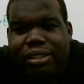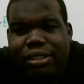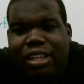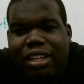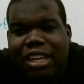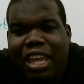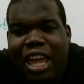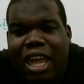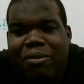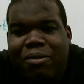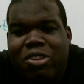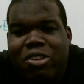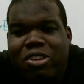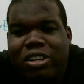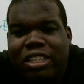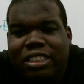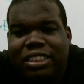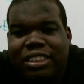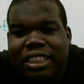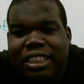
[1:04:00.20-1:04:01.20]
The game will
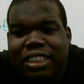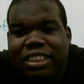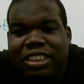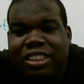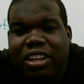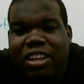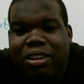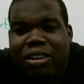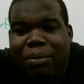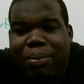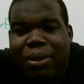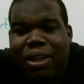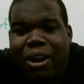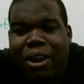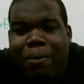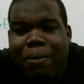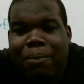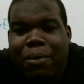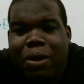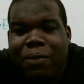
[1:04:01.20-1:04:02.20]
consist of the
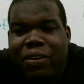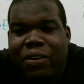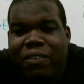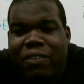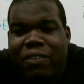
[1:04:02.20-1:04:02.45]
player moving